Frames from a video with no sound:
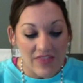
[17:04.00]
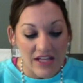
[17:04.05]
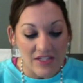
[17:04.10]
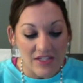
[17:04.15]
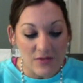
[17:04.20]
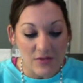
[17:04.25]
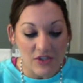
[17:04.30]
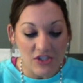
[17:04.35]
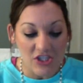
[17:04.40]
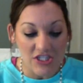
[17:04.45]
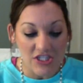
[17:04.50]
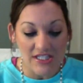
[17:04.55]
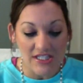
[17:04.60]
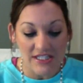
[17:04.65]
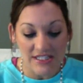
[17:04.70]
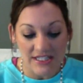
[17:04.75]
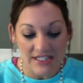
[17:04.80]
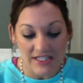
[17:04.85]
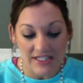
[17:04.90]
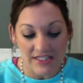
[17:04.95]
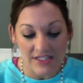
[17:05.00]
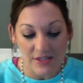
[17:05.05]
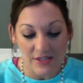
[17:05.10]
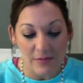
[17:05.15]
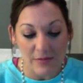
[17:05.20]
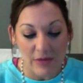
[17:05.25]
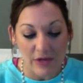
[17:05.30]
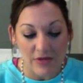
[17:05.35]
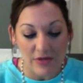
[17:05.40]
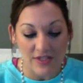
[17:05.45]
what Jesus says to
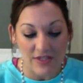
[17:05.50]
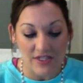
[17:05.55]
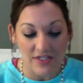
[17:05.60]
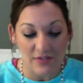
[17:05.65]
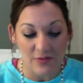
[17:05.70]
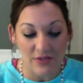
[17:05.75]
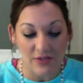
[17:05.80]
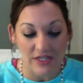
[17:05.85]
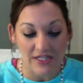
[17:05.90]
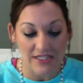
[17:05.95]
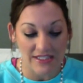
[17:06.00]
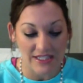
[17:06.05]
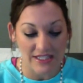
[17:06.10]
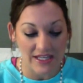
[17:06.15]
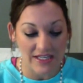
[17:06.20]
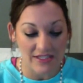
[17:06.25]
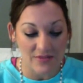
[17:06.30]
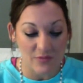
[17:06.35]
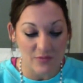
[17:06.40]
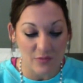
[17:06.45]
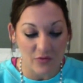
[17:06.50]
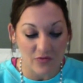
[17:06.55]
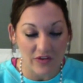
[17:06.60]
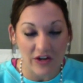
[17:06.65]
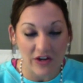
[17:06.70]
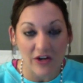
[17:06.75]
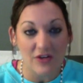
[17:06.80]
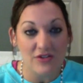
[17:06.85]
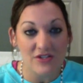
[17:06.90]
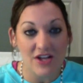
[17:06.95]
Moses when he says, well,
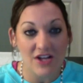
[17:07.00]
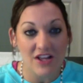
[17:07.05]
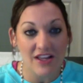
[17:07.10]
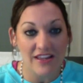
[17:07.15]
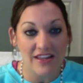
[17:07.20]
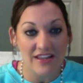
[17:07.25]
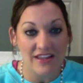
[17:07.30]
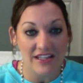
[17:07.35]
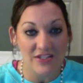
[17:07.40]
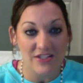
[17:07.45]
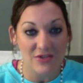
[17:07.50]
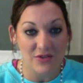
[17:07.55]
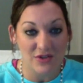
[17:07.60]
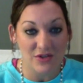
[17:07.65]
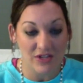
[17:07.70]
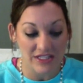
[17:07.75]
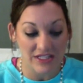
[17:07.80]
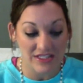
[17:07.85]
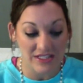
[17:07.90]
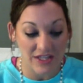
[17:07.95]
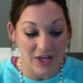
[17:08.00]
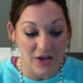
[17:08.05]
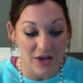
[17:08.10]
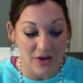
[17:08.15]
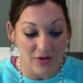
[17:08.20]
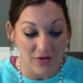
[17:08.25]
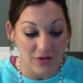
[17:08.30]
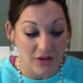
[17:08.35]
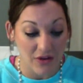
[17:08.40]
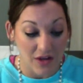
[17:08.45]
Pharaoh's not letting the Israelites
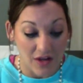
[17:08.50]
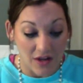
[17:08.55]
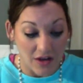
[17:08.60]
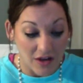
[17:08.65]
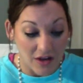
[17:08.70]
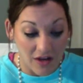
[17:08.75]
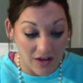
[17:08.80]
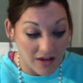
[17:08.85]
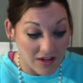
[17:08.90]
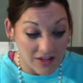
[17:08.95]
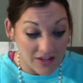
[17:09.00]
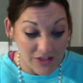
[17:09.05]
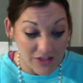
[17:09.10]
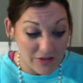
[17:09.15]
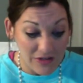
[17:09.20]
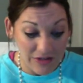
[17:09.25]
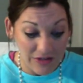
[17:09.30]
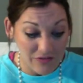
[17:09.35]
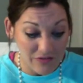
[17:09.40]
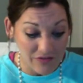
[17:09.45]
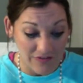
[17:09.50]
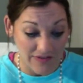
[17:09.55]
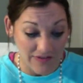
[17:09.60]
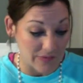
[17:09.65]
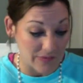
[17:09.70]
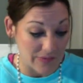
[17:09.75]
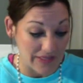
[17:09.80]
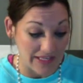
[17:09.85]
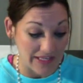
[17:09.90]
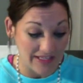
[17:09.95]
go. You didn't fail
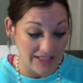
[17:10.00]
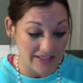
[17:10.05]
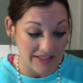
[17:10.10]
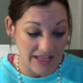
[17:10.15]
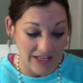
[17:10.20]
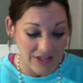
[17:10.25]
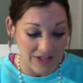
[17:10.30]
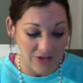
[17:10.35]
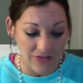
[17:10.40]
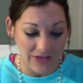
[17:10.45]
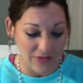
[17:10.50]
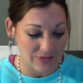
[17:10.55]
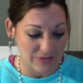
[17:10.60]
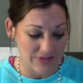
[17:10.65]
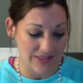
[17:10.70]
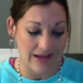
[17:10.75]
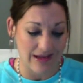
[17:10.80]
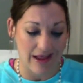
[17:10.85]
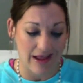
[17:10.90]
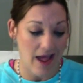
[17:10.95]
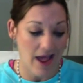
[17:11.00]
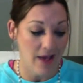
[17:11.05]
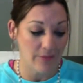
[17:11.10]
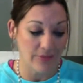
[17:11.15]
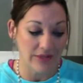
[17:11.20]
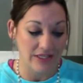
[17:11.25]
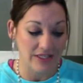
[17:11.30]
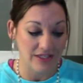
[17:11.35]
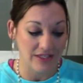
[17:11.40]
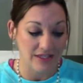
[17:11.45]
me. I knew that was going to
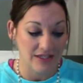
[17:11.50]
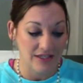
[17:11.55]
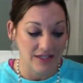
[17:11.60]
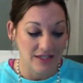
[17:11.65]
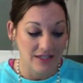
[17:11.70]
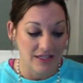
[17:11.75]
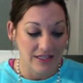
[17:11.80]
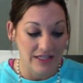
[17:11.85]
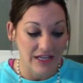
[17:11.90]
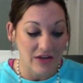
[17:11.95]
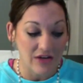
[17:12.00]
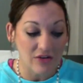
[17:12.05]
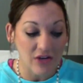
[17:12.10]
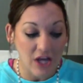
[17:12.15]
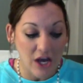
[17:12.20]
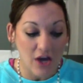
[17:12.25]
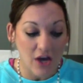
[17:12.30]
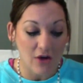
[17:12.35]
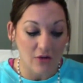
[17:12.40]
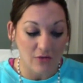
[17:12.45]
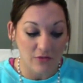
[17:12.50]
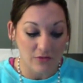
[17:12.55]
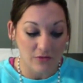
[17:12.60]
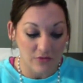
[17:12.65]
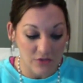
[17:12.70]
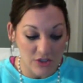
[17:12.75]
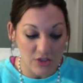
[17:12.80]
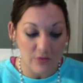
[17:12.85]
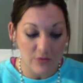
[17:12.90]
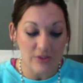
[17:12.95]
happen. Now go,
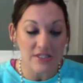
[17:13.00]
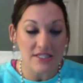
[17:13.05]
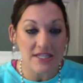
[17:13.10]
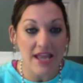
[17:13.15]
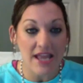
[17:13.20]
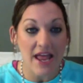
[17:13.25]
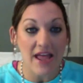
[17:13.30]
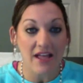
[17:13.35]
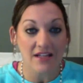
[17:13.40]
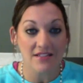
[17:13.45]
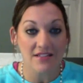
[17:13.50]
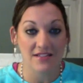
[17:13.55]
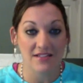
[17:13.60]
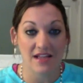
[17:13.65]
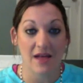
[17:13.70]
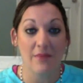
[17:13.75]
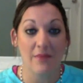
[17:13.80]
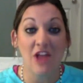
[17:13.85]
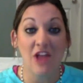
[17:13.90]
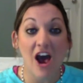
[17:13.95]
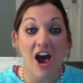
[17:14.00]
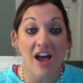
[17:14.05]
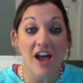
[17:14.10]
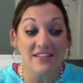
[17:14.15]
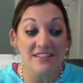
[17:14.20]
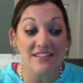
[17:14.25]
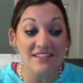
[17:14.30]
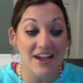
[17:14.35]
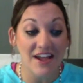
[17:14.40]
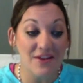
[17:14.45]
do what's next. I'm
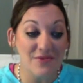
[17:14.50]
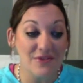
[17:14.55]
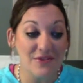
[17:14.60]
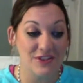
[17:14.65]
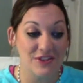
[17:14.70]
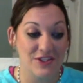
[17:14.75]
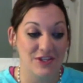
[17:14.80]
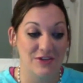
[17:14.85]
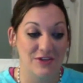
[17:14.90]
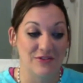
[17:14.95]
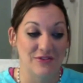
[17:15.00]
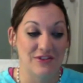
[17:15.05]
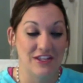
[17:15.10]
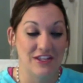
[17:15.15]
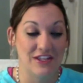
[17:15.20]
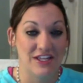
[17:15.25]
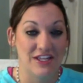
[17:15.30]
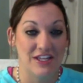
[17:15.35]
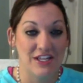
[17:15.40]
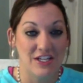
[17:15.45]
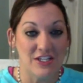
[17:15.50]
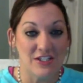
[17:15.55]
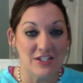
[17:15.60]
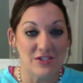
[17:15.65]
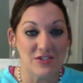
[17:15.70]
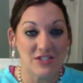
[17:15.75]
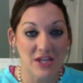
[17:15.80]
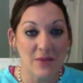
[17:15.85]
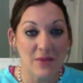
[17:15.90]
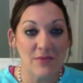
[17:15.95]
not done with you. So
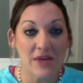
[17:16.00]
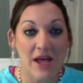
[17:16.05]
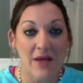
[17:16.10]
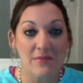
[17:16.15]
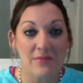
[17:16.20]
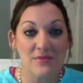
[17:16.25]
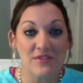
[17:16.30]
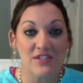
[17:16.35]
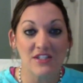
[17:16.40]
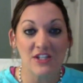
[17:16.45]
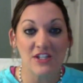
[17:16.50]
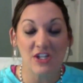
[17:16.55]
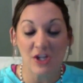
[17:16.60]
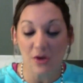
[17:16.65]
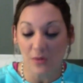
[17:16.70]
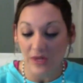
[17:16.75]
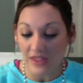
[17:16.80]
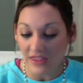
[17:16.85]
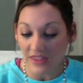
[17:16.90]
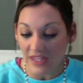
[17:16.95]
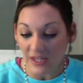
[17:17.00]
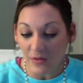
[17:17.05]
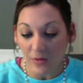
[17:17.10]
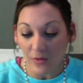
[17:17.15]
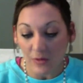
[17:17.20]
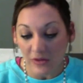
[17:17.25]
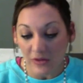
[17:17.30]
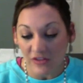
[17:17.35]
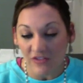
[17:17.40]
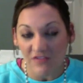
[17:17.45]
sometimes, we think when
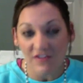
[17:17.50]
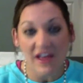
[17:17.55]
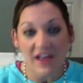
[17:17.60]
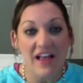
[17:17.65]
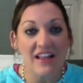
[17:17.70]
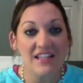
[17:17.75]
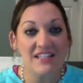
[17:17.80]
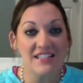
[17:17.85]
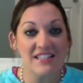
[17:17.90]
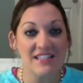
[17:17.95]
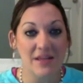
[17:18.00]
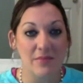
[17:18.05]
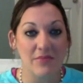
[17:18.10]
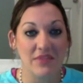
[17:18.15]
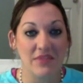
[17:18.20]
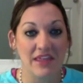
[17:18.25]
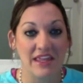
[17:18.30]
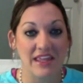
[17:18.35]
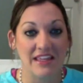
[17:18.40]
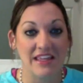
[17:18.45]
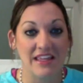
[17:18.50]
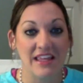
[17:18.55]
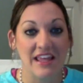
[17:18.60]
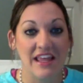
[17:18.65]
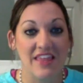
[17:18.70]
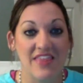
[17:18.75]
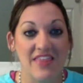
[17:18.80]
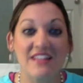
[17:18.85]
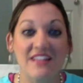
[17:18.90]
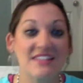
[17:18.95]
we fail at something,
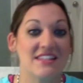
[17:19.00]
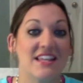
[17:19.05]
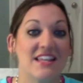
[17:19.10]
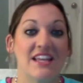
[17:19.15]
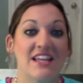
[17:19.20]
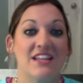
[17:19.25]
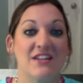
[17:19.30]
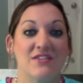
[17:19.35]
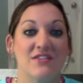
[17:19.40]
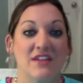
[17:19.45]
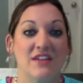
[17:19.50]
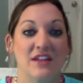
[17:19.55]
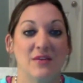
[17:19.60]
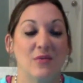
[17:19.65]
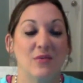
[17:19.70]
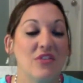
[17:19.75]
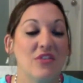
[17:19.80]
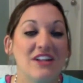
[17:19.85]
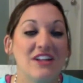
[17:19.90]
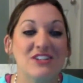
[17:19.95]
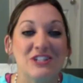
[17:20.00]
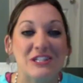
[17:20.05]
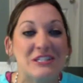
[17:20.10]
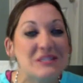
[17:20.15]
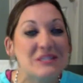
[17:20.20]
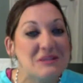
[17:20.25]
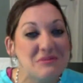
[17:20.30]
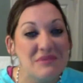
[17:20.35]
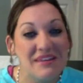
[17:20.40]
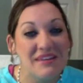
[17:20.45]
that's the end of it. Well, that's just
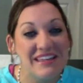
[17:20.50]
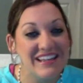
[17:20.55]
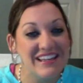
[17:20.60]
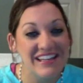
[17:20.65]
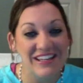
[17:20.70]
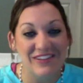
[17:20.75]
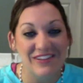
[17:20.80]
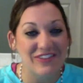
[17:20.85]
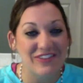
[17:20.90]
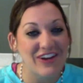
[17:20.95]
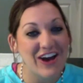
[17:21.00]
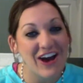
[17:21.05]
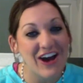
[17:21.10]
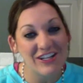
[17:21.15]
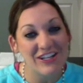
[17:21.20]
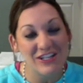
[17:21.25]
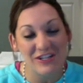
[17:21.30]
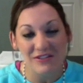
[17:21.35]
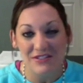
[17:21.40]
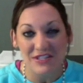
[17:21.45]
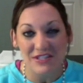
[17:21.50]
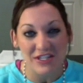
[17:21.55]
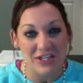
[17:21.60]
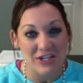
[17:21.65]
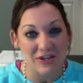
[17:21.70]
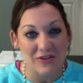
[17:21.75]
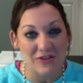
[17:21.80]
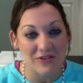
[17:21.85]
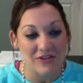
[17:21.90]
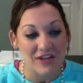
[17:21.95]
the beginning of God using
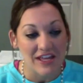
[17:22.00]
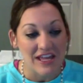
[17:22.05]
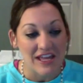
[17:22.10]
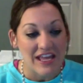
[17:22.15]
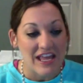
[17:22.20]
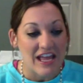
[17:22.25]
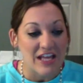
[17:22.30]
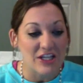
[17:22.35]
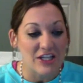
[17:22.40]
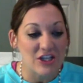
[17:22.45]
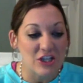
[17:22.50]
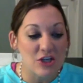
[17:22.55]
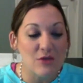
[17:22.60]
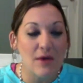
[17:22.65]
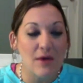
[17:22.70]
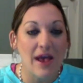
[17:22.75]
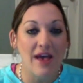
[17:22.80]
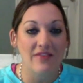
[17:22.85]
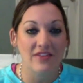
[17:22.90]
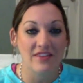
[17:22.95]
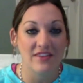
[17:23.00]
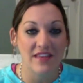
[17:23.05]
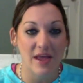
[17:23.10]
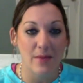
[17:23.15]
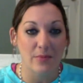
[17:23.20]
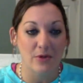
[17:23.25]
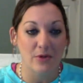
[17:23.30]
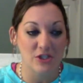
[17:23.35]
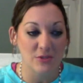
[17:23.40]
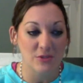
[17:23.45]
you and you having that
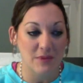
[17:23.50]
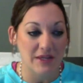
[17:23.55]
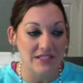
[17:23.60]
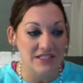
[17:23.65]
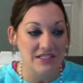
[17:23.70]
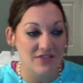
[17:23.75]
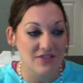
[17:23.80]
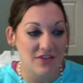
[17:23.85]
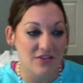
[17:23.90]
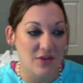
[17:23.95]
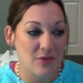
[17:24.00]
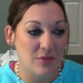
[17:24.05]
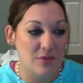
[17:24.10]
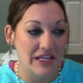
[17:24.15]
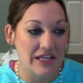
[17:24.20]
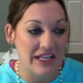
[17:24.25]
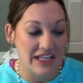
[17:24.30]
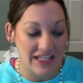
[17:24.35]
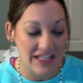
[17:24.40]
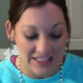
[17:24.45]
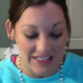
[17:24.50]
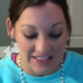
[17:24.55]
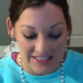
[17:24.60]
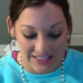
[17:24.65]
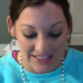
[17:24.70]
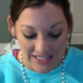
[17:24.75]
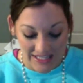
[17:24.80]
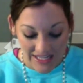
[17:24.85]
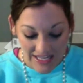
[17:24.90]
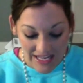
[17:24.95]
perspective of obedience.
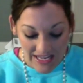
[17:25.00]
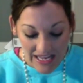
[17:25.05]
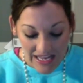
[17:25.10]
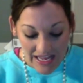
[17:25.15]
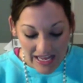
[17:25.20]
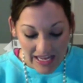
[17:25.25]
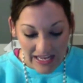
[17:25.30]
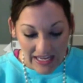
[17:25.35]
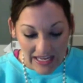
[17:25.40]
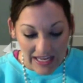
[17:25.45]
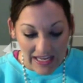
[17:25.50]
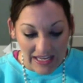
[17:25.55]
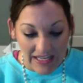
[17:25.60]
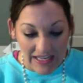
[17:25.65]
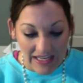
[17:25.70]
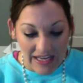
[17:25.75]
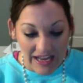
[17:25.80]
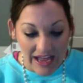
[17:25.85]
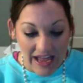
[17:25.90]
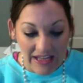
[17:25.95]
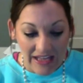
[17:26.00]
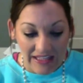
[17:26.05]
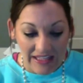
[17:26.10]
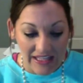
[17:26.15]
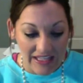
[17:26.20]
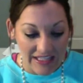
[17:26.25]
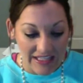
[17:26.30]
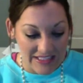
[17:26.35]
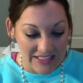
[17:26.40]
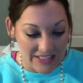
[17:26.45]
And I
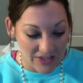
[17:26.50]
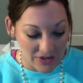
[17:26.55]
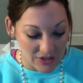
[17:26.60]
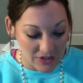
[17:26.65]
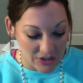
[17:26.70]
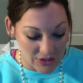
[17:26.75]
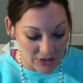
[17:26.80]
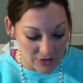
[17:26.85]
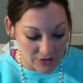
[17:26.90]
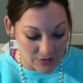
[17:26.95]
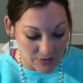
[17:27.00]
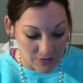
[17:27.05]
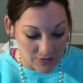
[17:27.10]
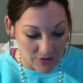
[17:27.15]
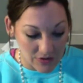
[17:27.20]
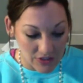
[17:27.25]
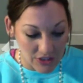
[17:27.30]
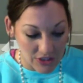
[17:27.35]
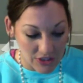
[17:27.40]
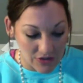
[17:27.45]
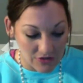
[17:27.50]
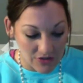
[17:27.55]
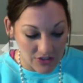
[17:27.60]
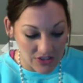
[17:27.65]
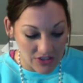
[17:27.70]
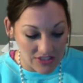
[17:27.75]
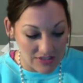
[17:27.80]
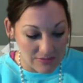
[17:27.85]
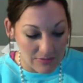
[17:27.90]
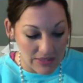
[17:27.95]
can't tell you,
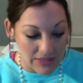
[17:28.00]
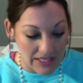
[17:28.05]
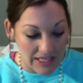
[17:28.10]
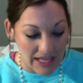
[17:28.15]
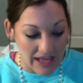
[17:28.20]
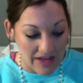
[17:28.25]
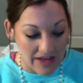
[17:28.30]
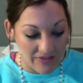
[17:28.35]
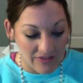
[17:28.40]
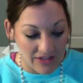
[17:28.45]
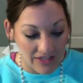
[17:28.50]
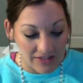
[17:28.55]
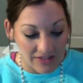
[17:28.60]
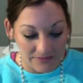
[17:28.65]
just me having,